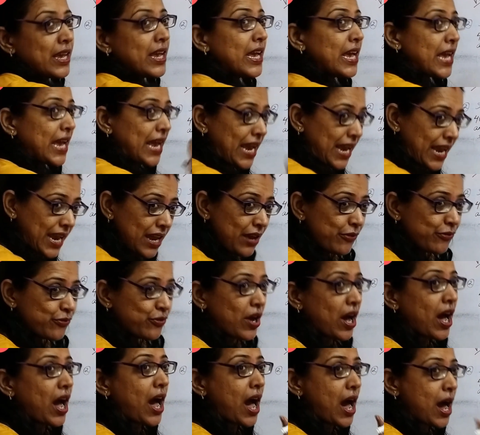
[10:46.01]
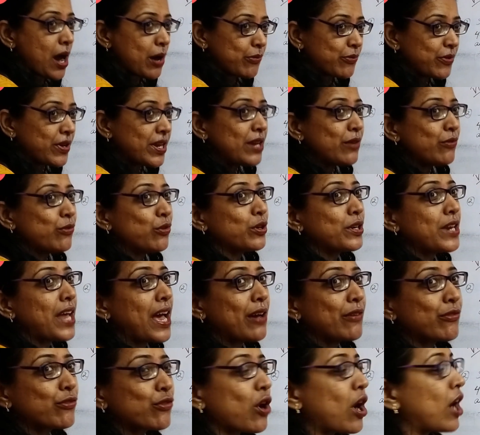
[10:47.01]
If Avi would have
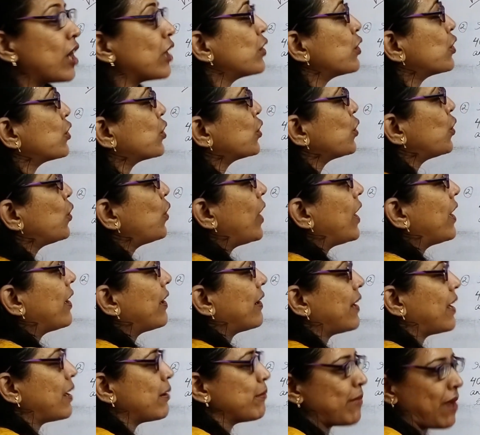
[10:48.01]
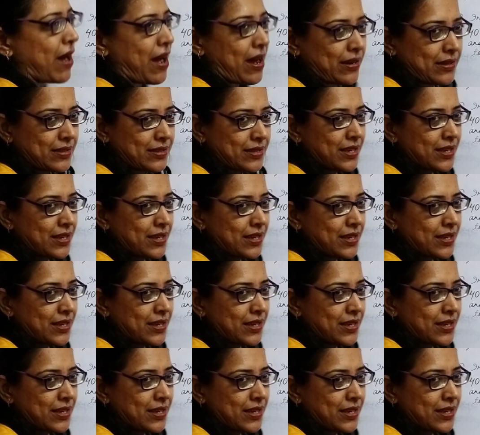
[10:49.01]
got 200 marks,